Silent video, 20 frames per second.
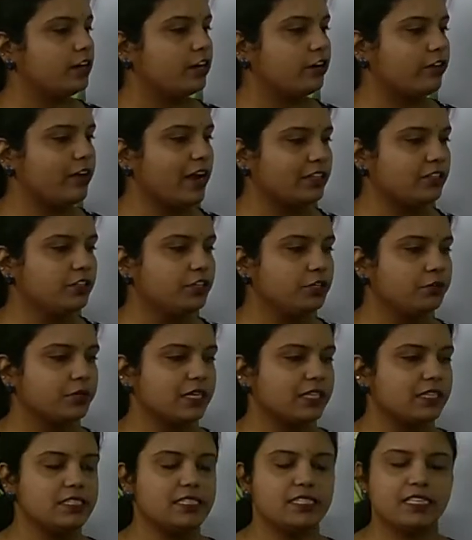rather you
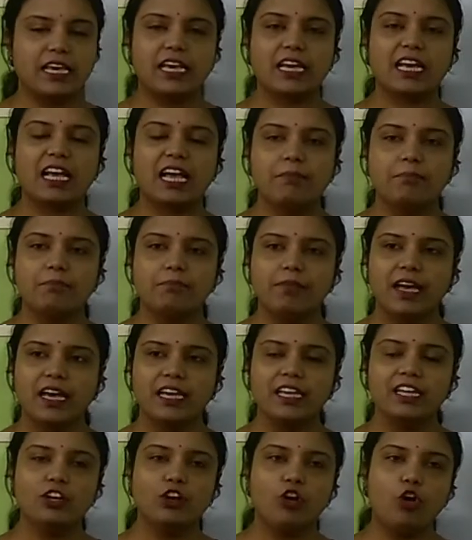can say,
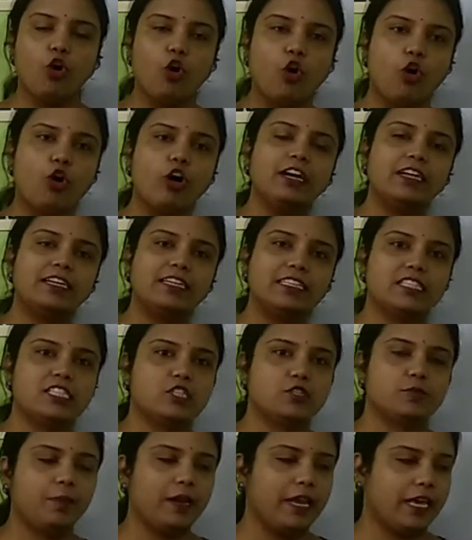combine or
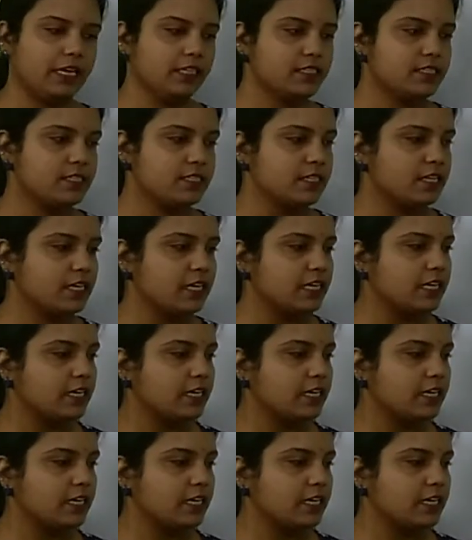displace